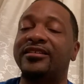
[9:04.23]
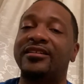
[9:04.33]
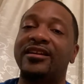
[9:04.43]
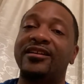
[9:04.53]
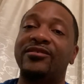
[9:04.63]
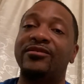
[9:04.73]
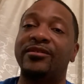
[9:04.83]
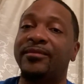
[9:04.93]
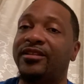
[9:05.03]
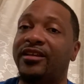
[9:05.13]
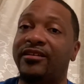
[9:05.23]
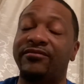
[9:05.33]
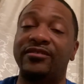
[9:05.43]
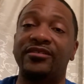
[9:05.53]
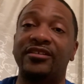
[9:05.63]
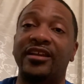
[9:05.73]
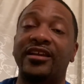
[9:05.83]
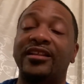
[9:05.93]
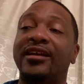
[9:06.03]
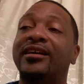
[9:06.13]
now in my life is like
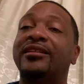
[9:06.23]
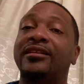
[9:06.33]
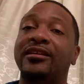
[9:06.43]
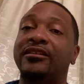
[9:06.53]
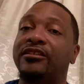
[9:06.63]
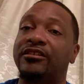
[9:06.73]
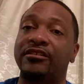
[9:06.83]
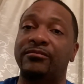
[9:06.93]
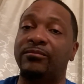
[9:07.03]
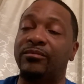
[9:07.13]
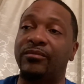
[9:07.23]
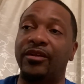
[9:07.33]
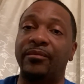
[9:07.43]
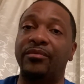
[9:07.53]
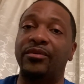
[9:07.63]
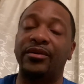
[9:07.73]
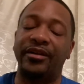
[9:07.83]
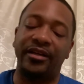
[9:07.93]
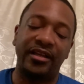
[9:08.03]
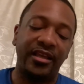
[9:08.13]
a lot of things is
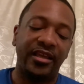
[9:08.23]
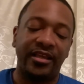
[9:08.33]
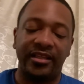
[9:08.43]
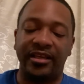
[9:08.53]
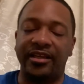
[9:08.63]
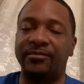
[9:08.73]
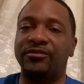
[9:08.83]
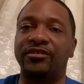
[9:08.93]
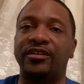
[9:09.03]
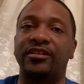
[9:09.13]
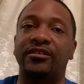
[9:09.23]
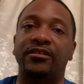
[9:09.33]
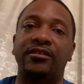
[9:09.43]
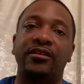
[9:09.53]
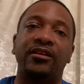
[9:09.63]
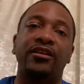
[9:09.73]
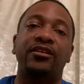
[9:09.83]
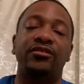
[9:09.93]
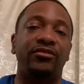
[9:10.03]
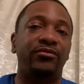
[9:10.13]
important. Like I'm trying to
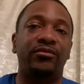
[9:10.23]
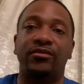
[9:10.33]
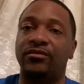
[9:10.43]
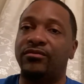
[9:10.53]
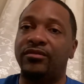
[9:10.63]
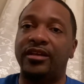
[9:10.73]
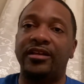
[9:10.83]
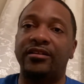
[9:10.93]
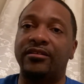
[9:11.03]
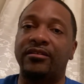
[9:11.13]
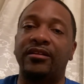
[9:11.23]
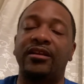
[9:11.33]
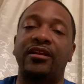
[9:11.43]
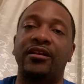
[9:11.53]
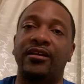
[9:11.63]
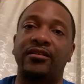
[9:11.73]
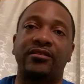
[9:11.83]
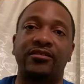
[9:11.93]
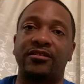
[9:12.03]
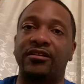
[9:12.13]
do a whole lot of other
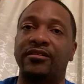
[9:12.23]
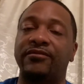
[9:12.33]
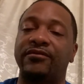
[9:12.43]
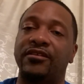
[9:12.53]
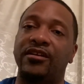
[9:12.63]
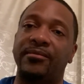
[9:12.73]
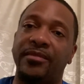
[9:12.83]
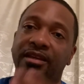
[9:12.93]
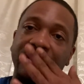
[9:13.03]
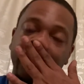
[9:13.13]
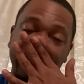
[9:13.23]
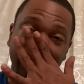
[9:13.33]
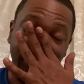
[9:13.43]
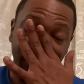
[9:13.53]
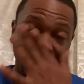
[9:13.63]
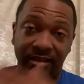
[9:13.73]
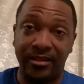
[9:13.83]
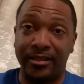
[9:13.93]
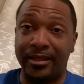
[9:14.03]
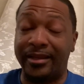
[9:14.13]
stuff. You know what I mean?
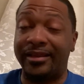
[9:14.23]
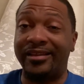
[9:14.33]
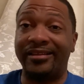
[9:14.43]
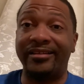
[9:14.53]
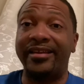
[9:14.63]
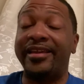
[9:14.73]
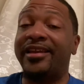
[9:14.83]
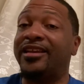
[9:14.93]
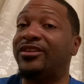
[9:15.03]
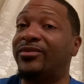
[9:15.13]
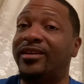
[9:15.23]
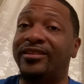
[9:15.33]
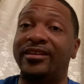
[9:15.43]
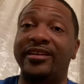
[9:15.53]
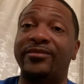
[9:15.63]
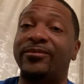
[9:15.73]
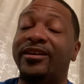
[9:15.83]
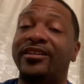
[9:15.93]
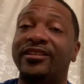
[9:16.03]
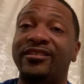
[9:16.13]
Like, do I like where
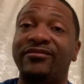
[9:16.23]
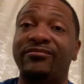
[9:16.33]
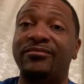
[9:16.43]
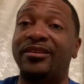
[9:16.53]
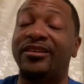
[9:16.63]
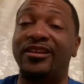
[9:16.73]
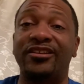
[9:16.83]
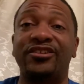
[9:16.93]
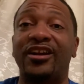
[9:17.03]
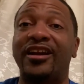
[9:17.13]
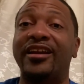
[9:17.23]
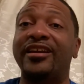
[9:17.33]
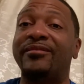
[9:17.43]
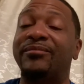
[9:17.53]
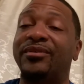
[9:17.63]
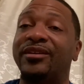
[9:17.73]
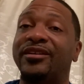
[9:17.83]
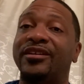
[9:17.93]
I live? It's alright, but